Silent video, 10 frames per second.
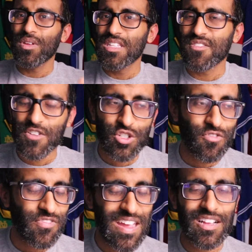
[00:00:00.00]
With these official
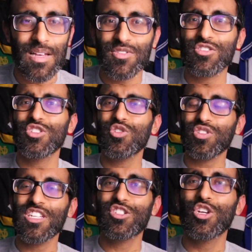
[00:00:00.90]
fan clubs, there's
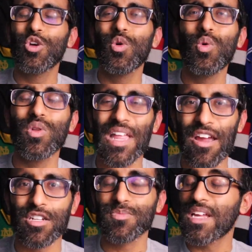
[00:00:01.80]
usually 2
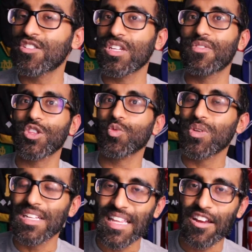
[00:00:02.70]
layers, potentially even
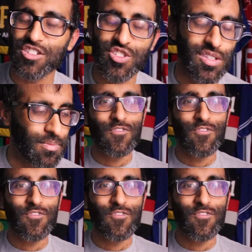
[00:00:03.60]
3 layers to them.